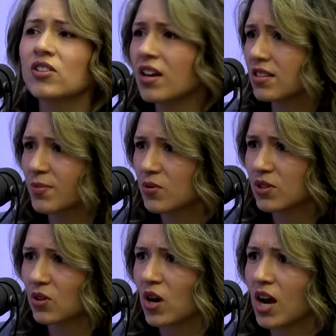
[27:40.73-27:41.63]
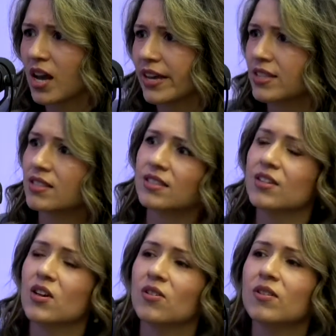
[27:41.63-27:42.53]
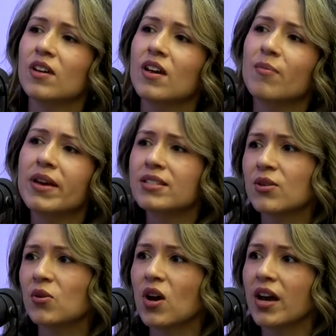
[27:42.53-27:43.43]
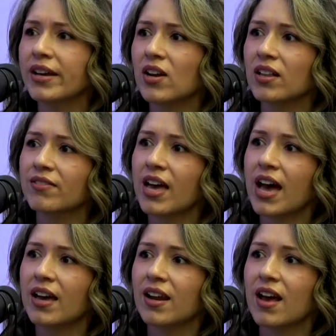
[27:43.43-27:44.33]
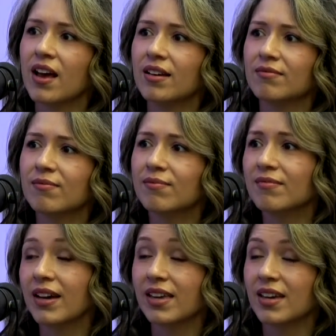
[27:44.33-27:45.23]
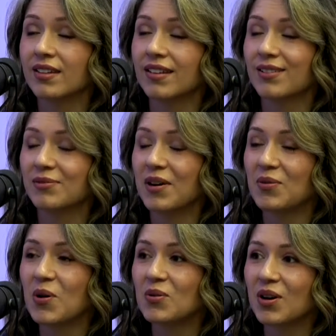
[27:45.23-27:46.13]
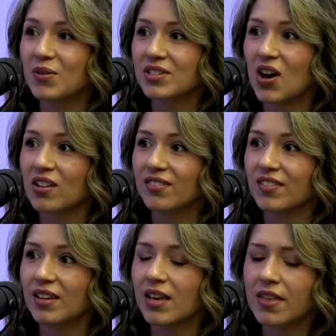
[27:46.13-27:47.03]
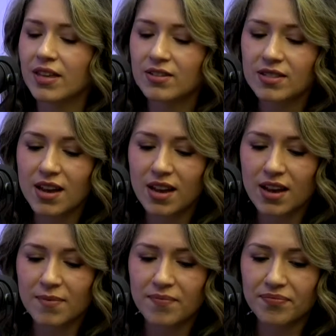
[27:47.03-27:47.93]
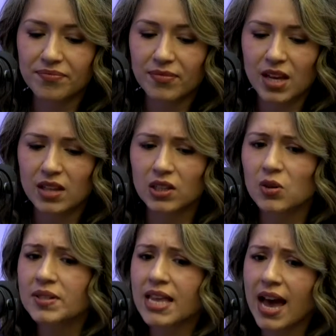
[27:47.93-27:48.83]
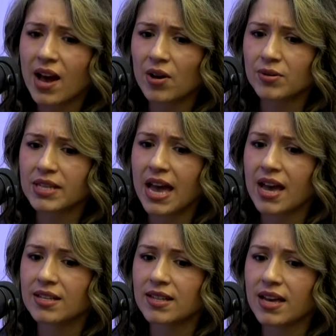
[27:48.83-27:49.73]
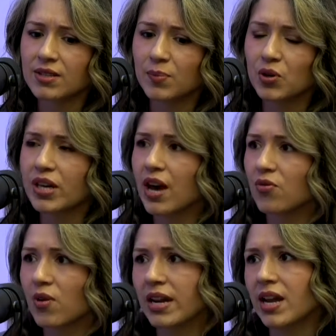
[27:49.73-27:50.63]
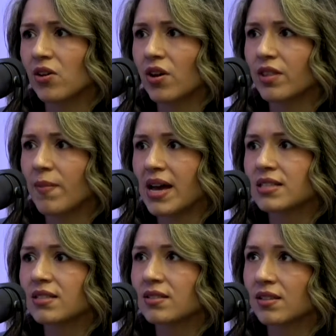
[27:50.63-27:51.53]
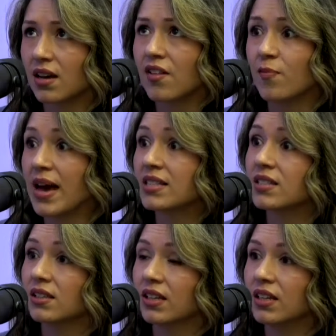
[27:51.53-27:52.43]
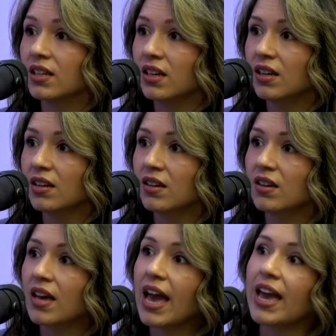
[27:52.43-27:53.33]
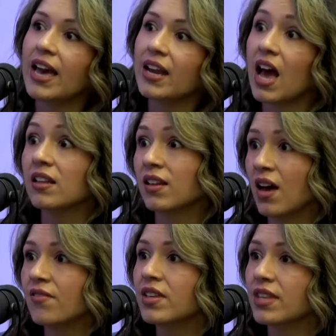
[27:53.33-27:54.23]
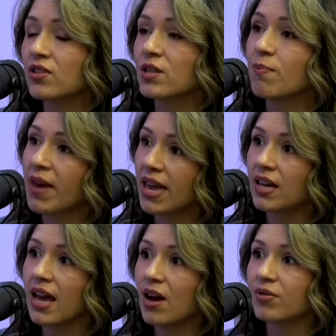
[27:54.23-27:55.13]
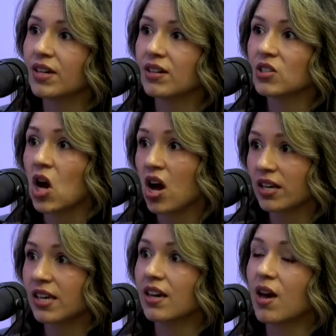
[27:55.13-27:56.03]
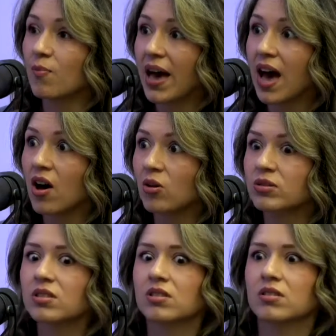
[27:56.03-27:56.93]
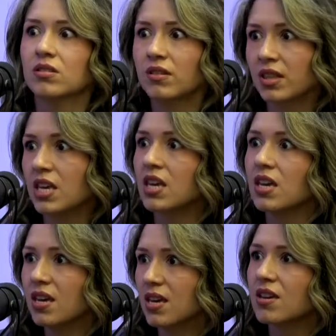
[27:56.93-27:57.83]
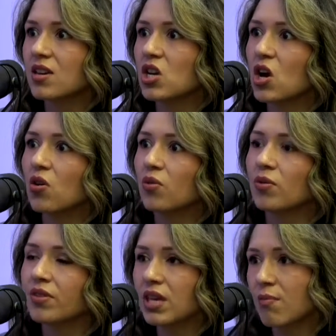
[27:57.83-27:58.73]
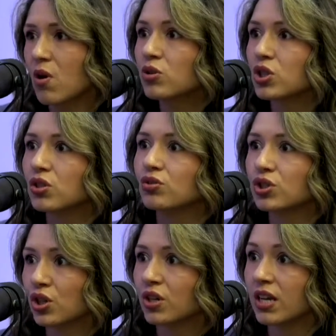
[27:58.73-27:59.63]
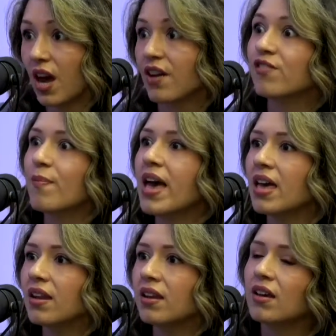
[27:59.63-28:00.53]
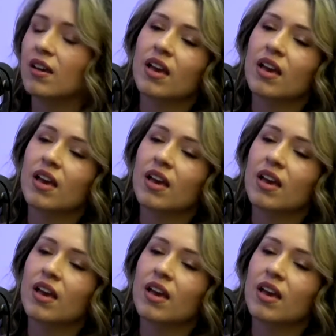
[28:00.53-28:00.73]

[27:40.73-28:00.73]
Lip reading: you're not supposed to cry. It's, men don't cry and all of that. I won't go into all of it. There's Lewis Howes has a book out right now called The Mask of Masculinity. And I love that there's a man out there talking about the emotional journey of men,